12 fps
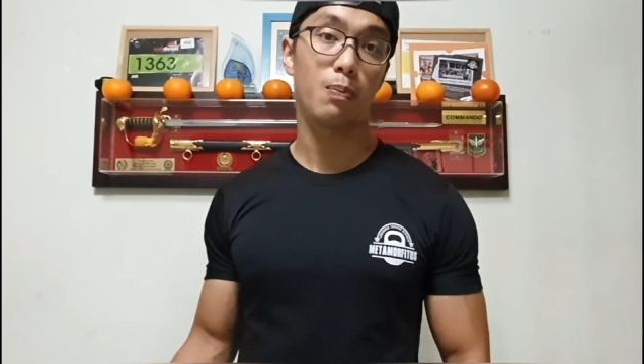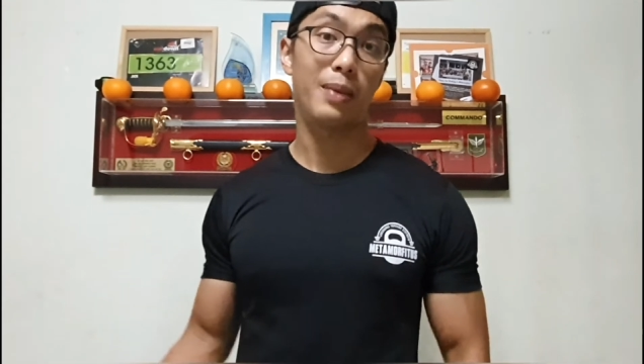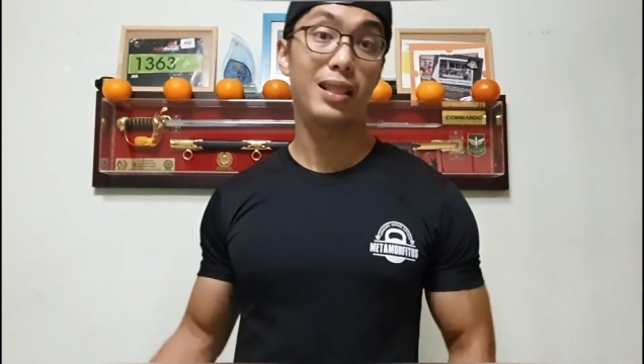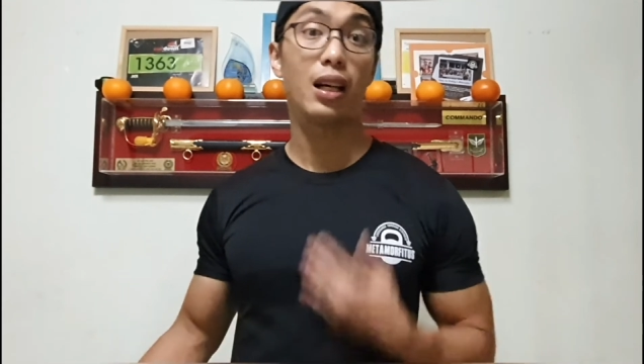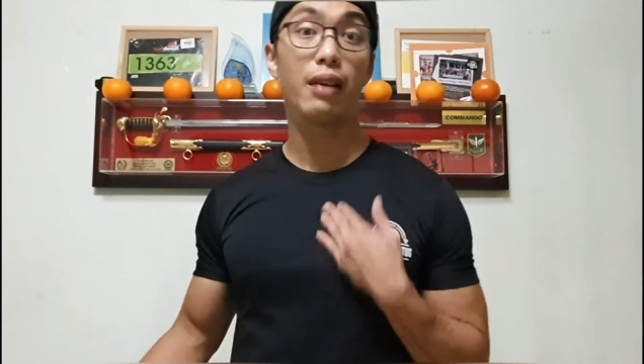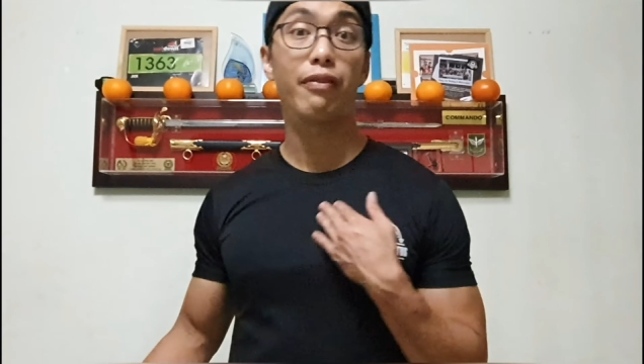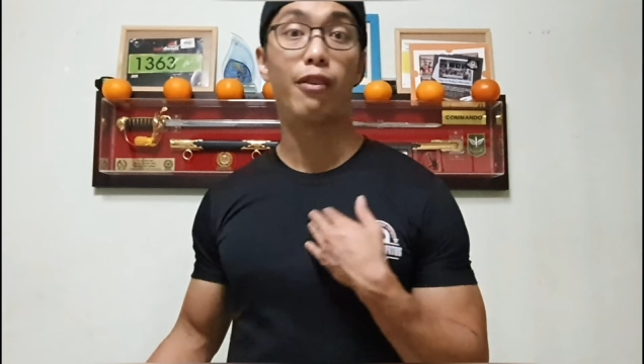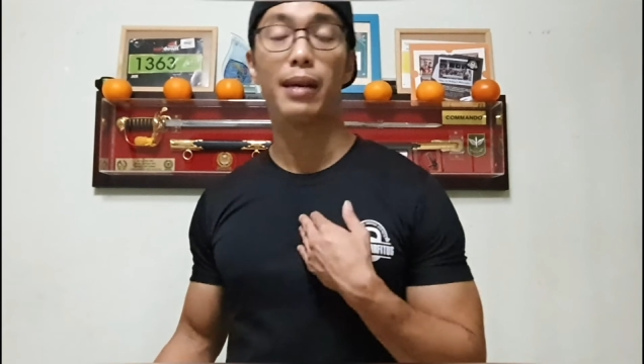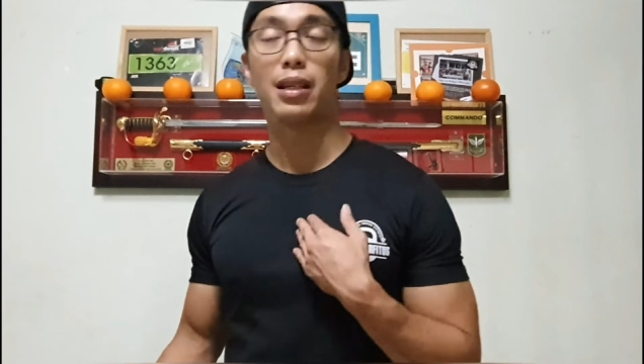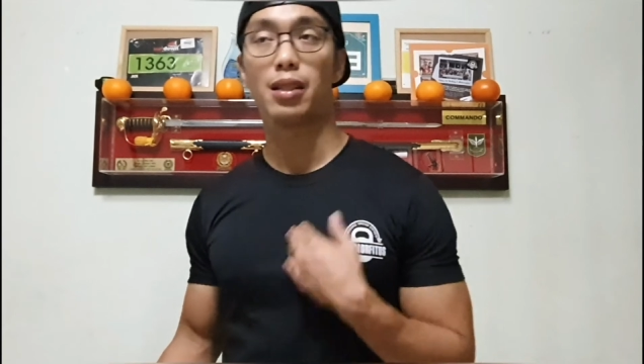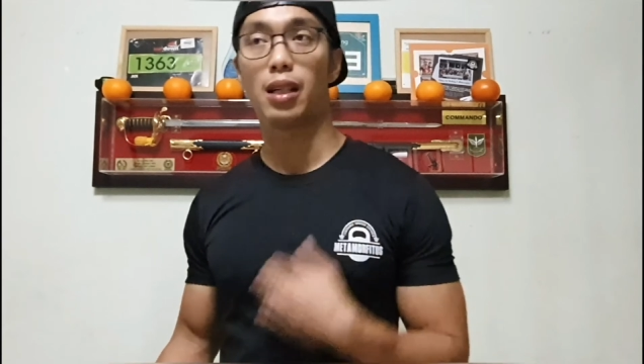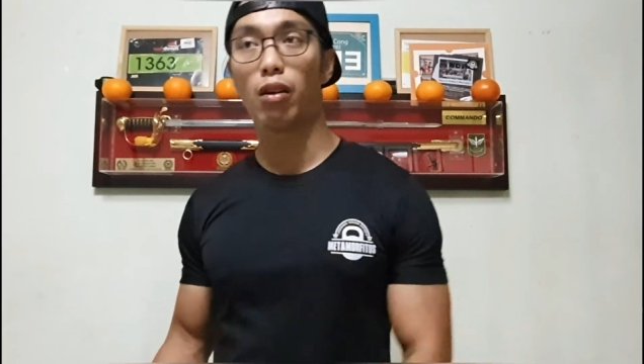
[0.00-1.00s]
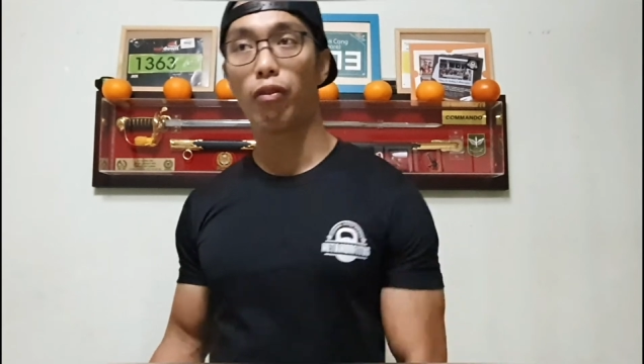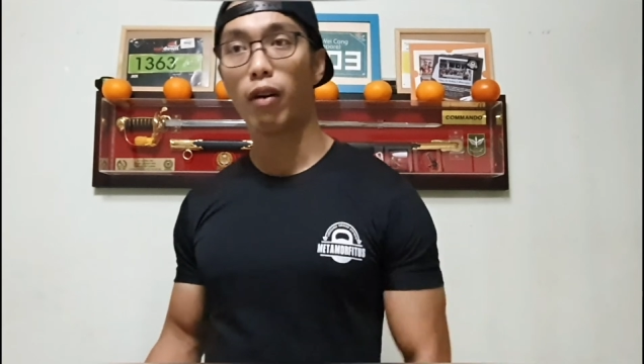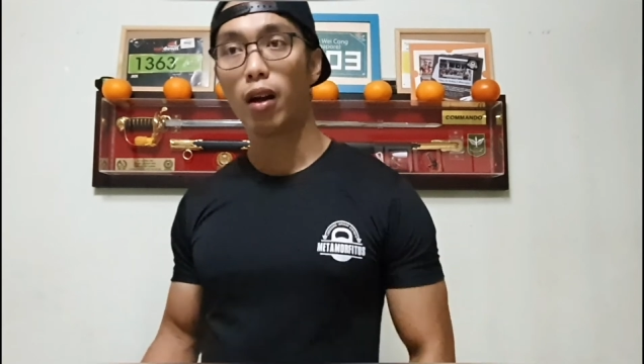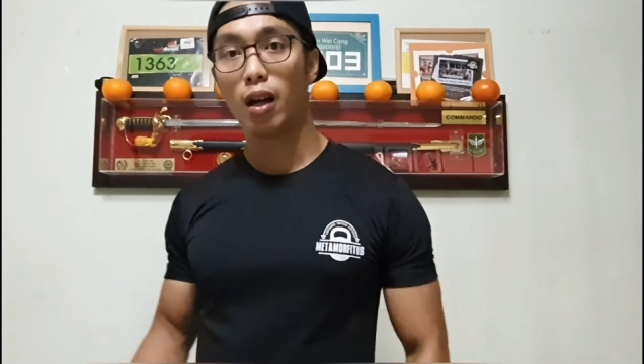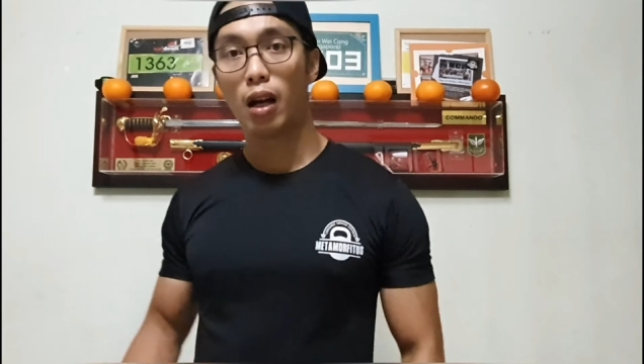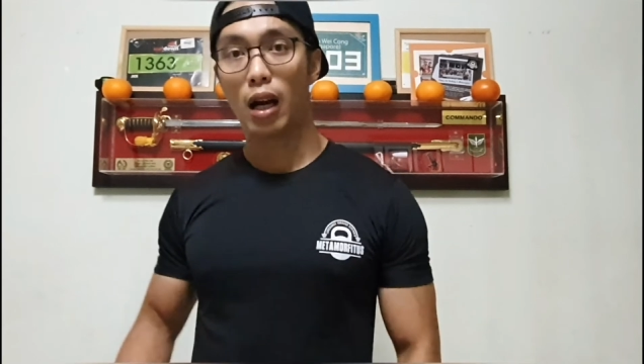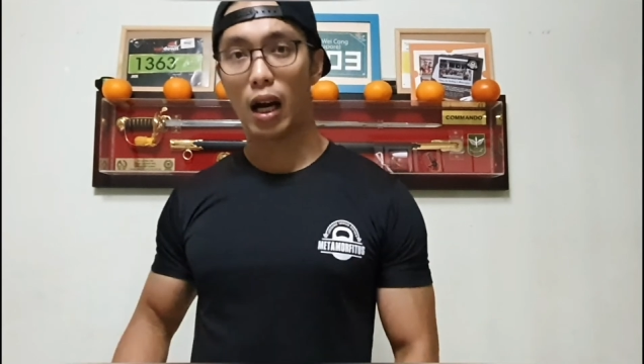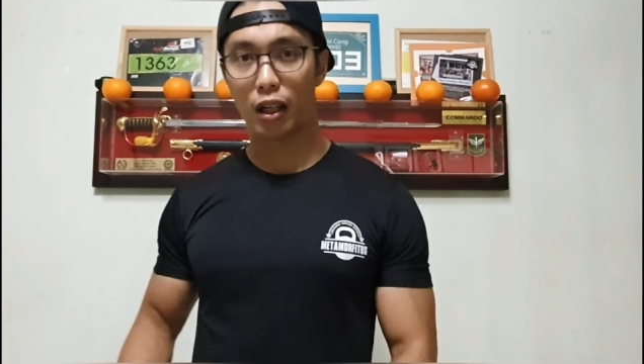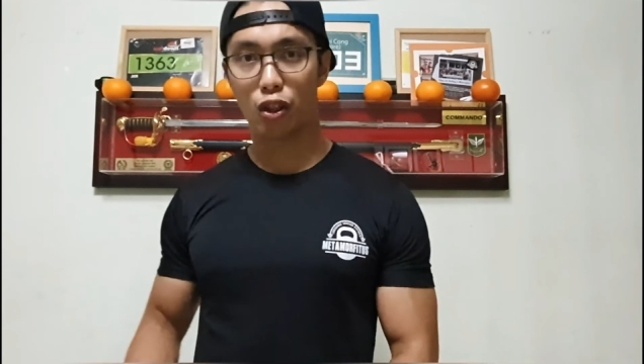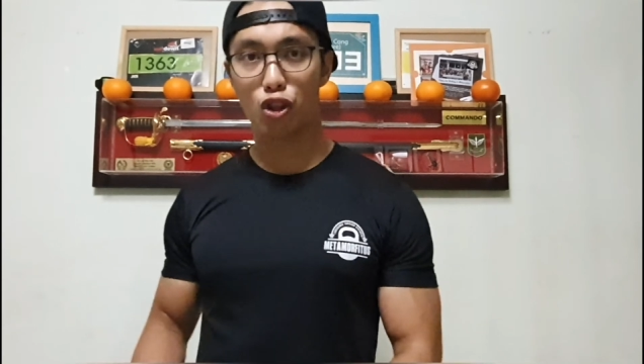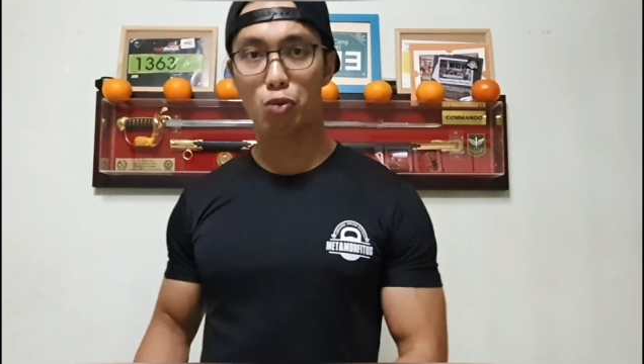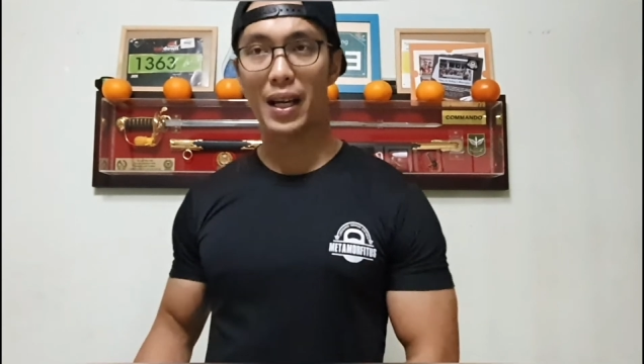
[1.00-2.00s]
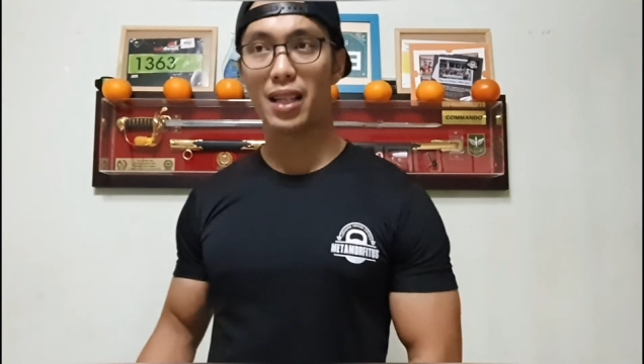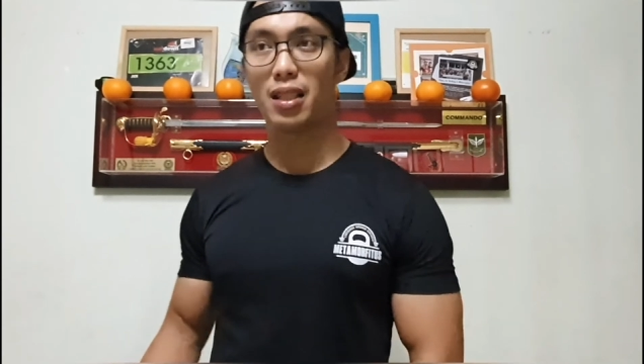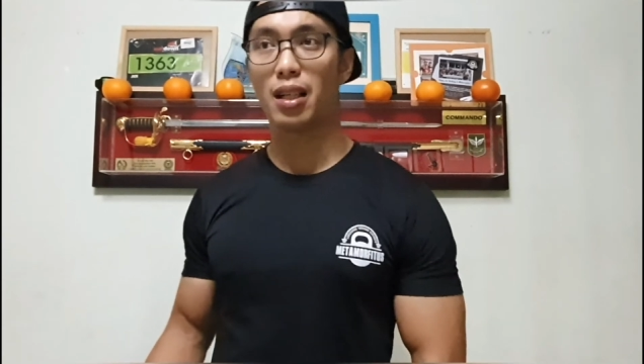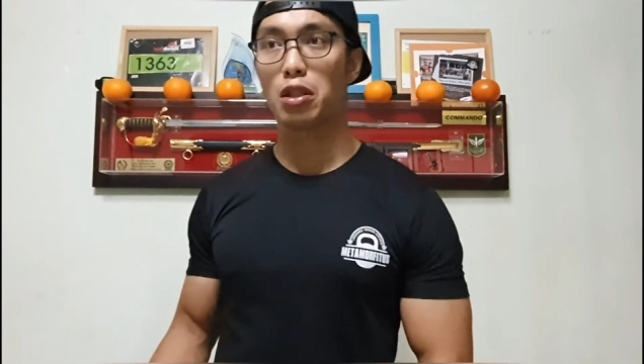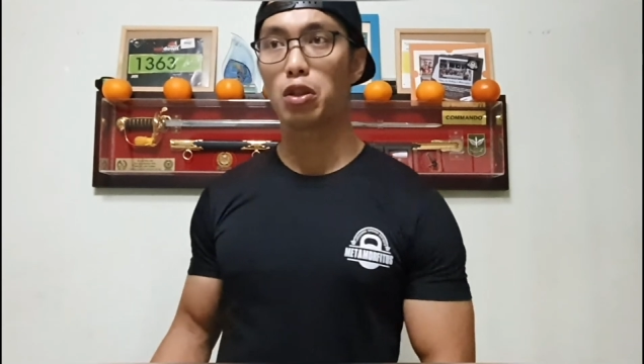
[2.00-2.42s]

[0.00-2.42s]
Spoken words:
basically for myself, I use pacing.